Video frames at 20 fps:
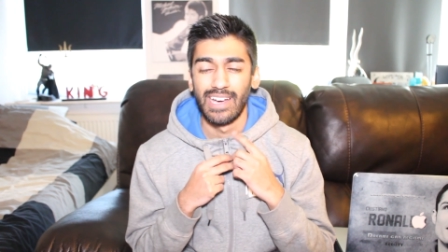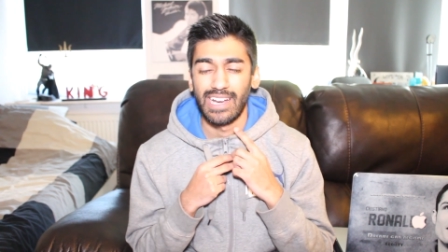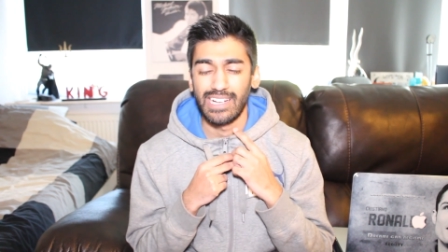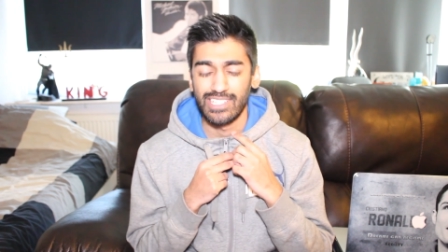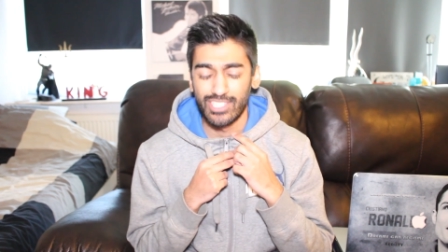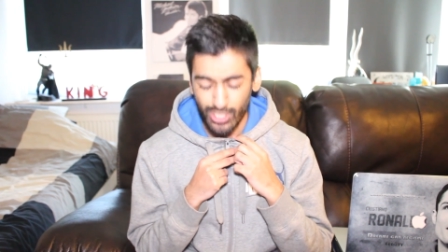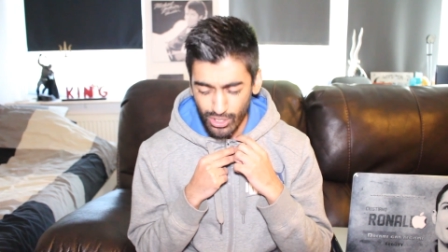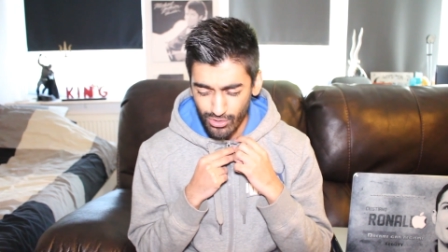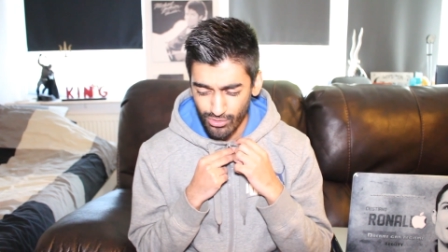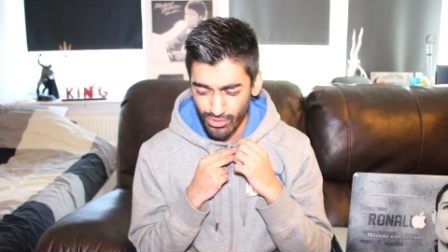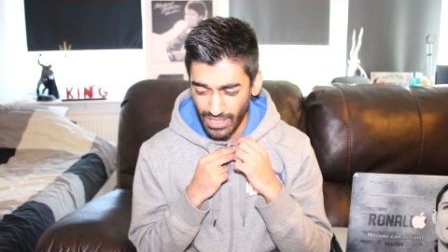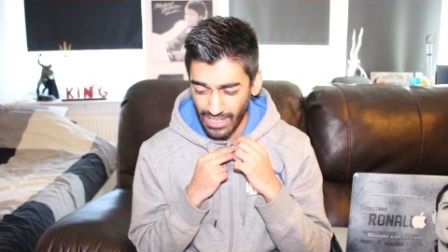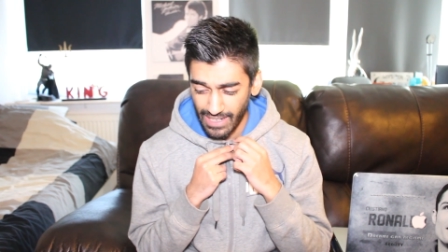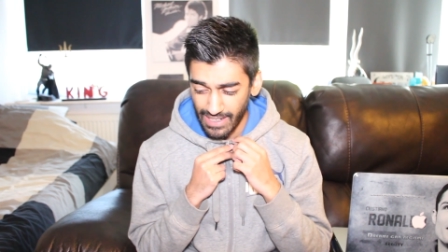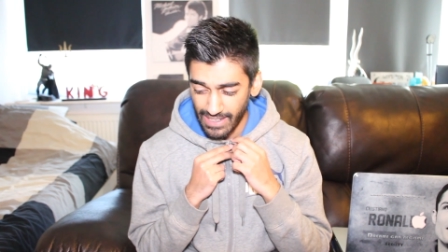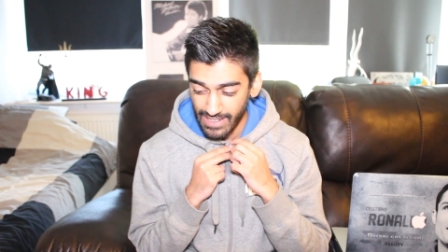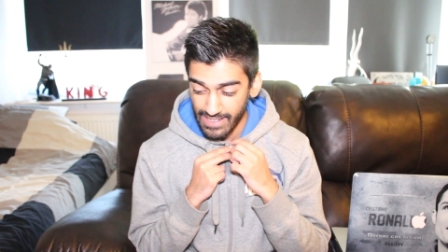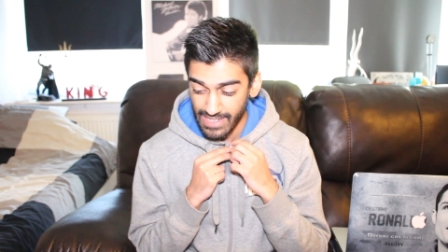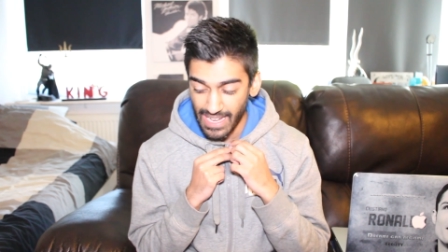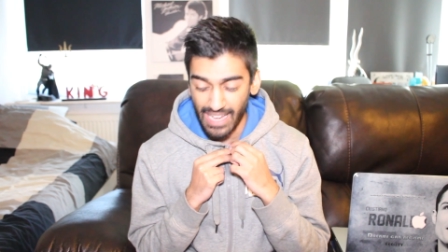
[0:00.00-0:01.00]
I should
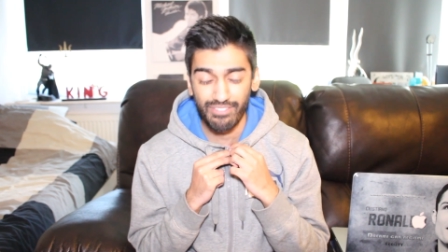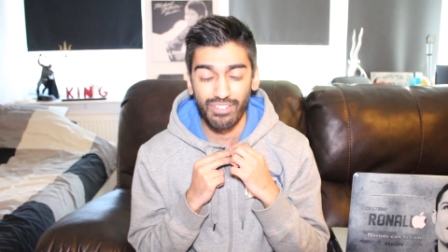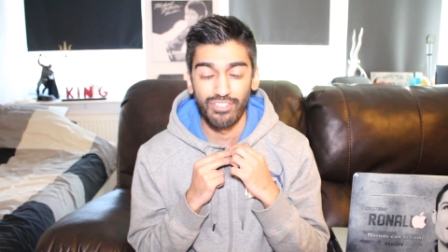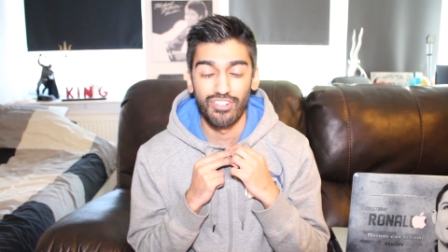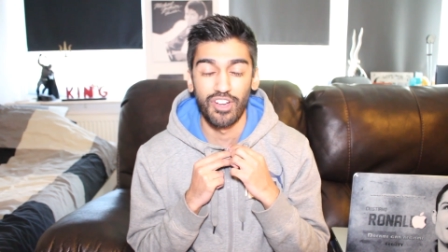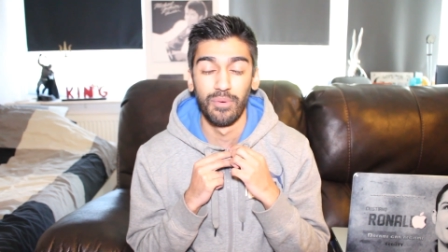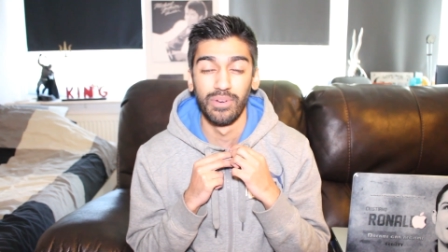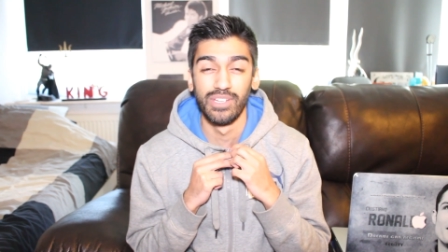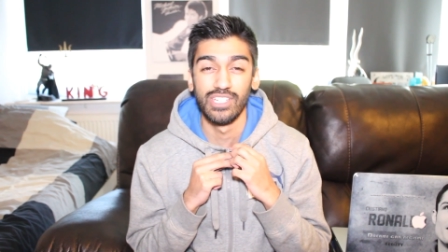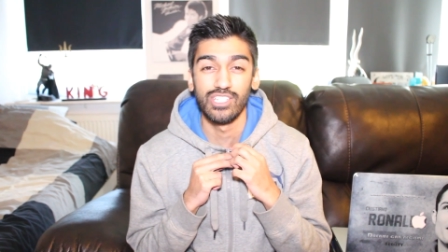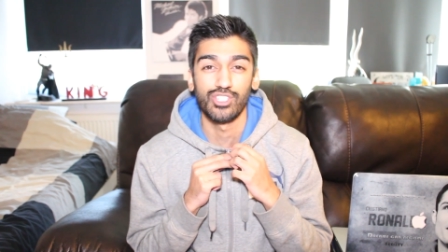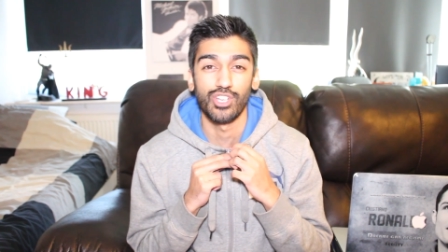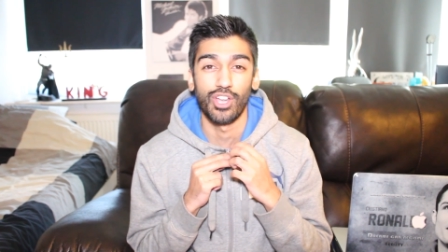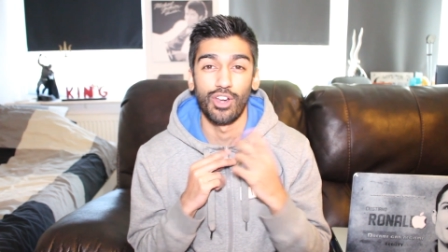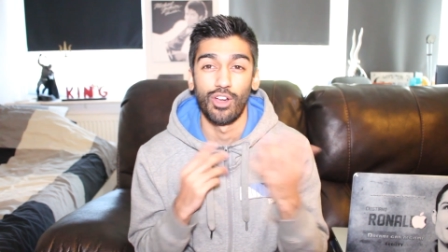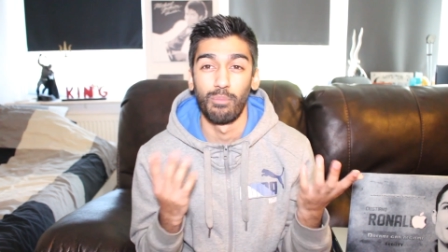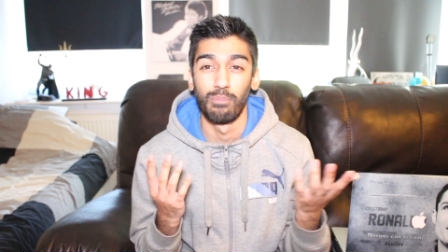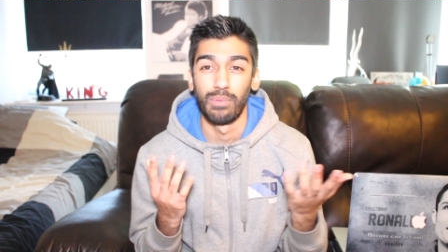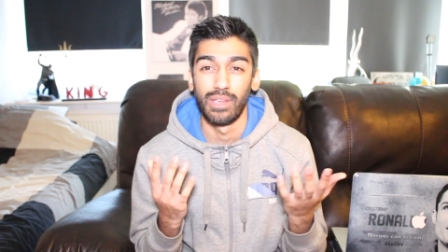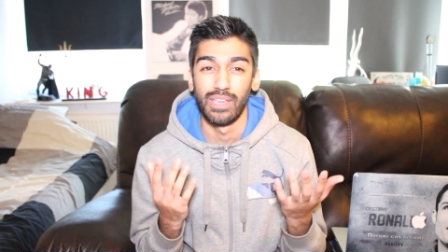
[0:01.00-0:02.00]
really have a remedy
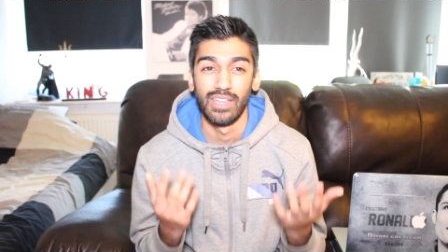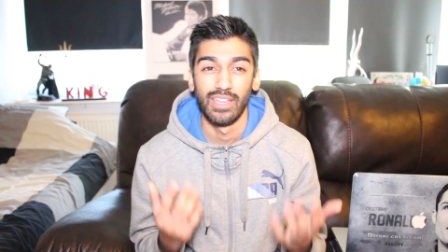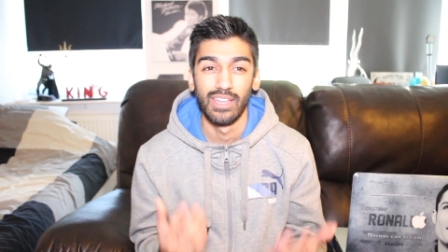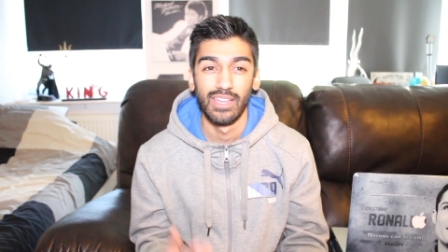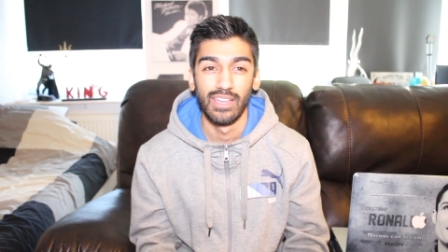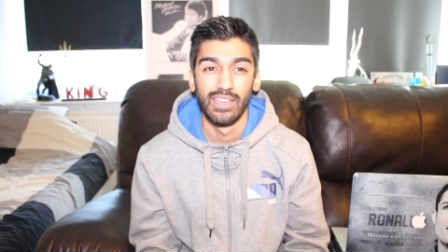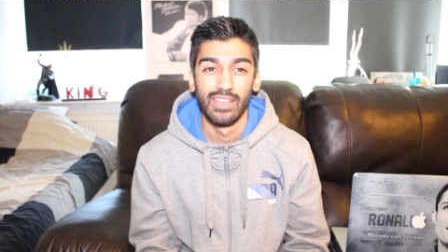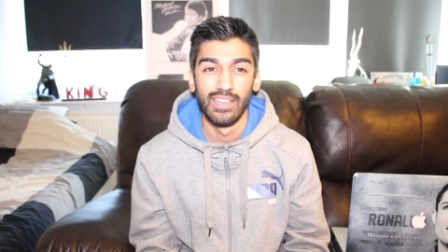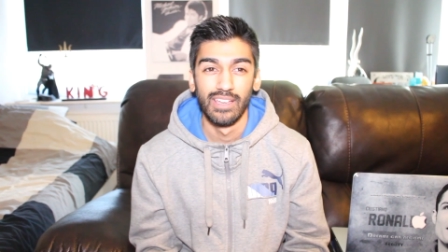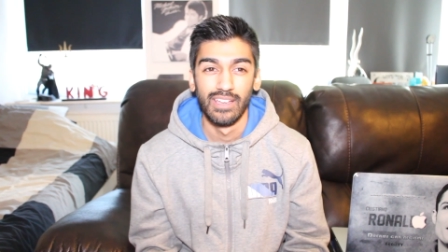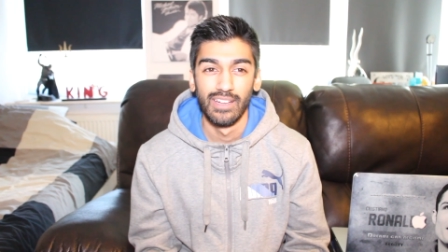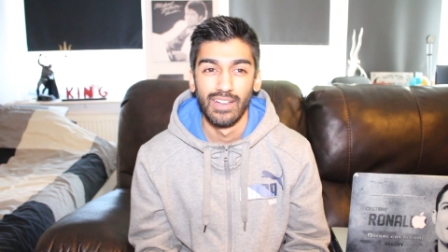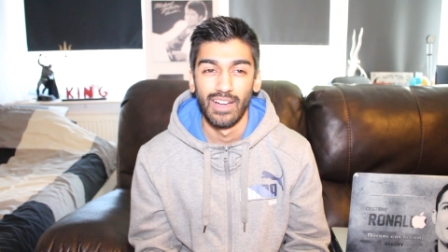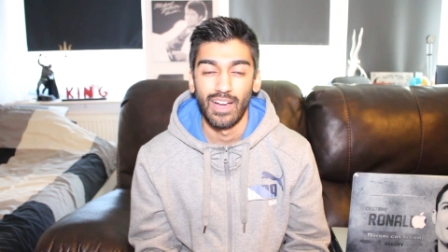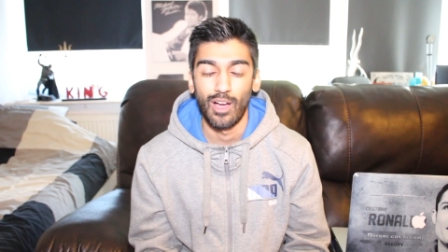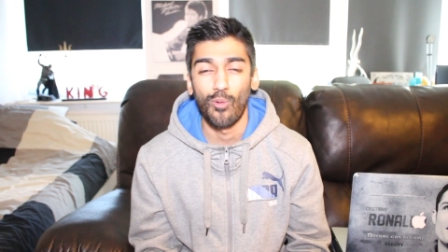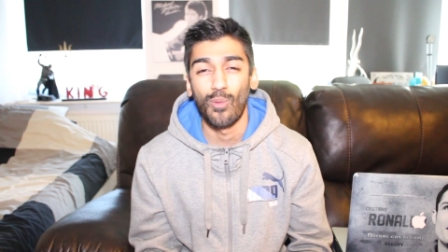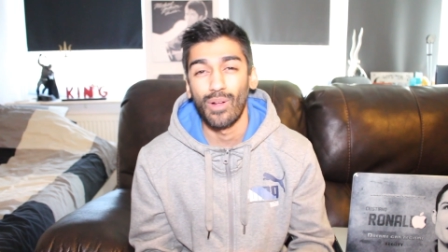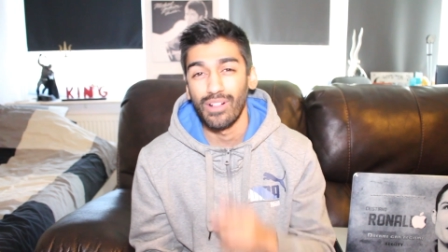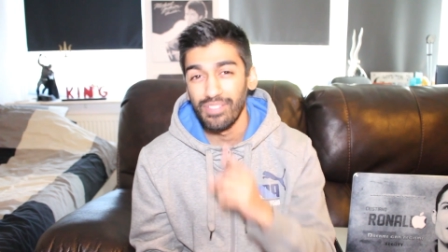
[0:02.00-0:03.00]
shirt on me.
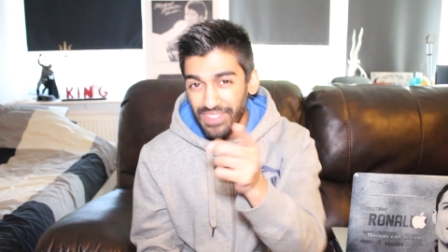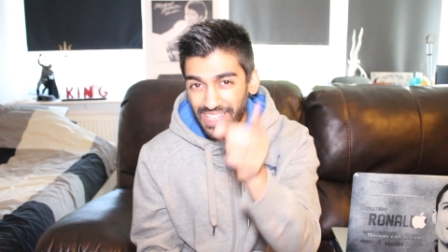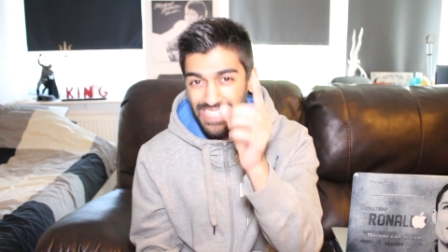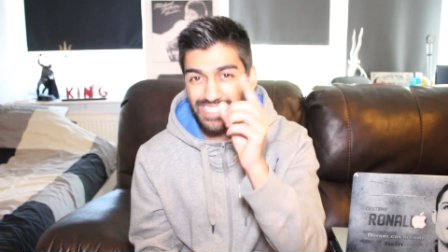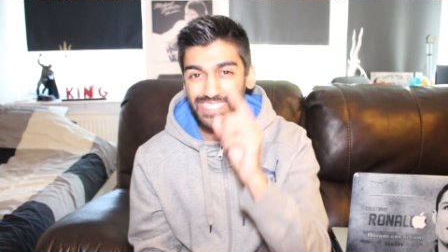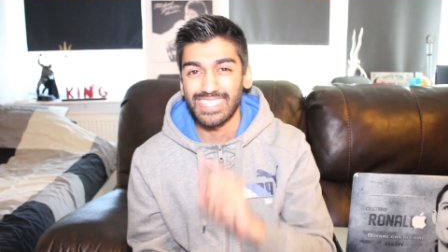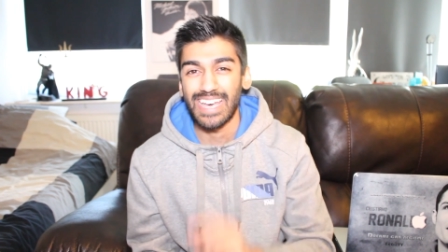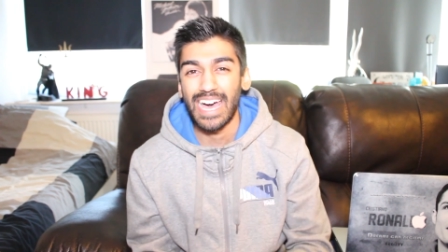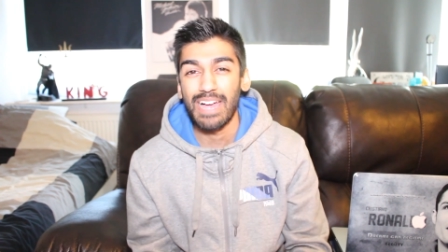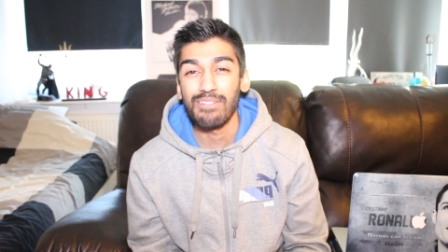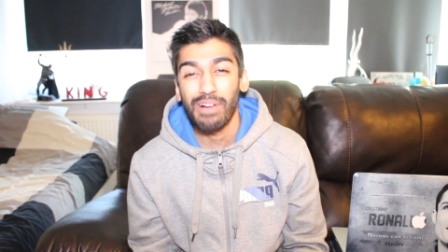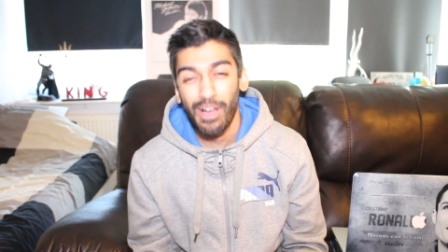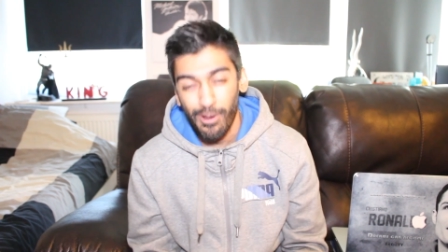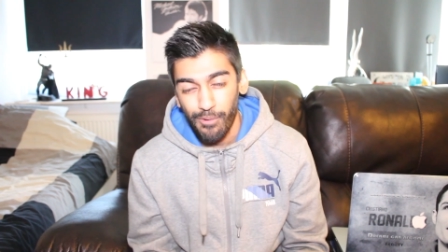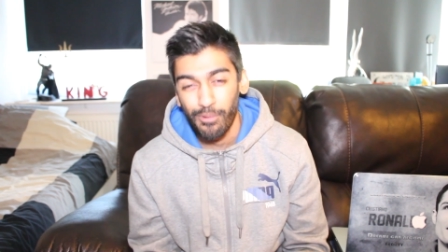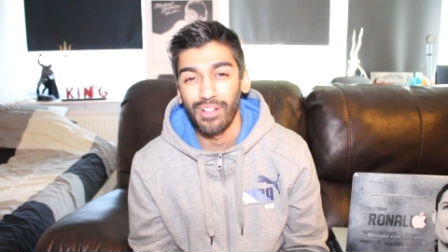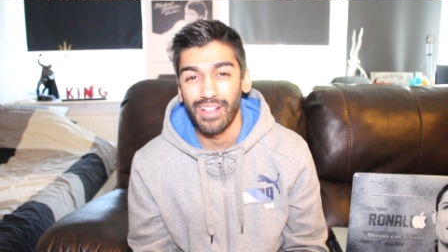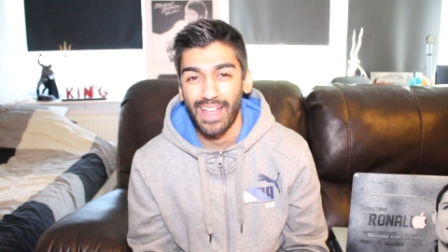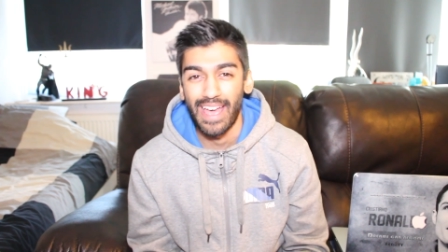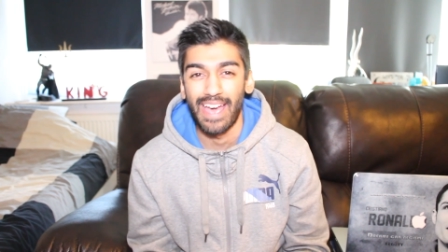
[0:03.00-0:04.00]
Oh well, next time I
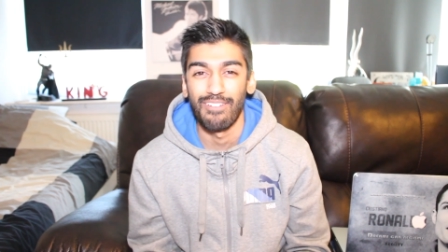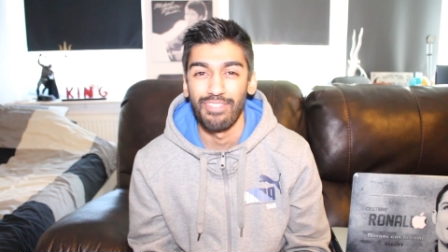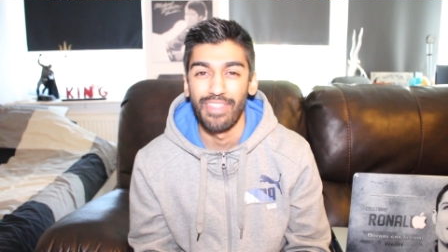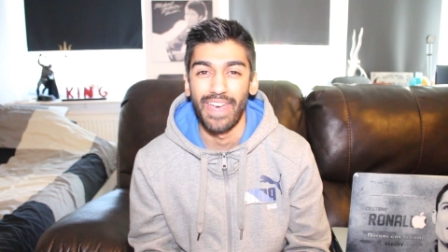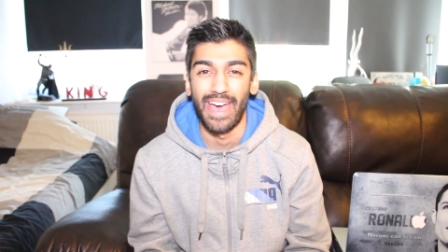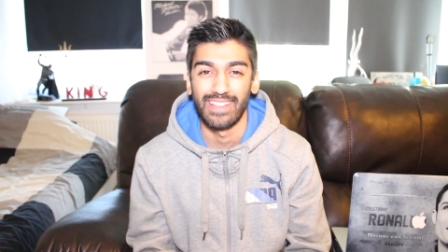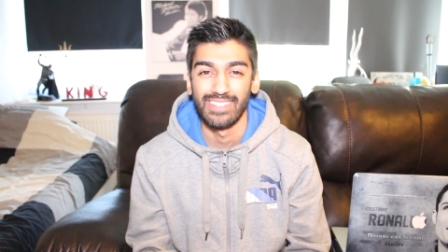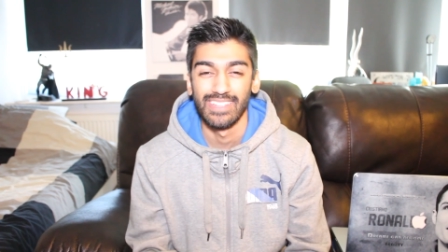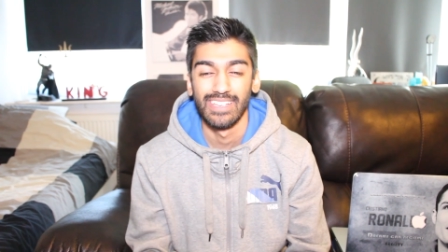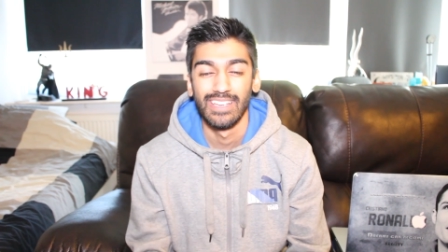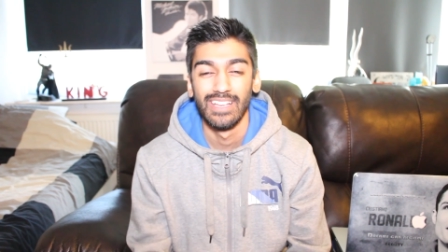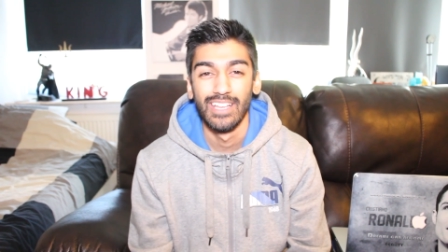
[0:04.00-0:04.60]
will have that.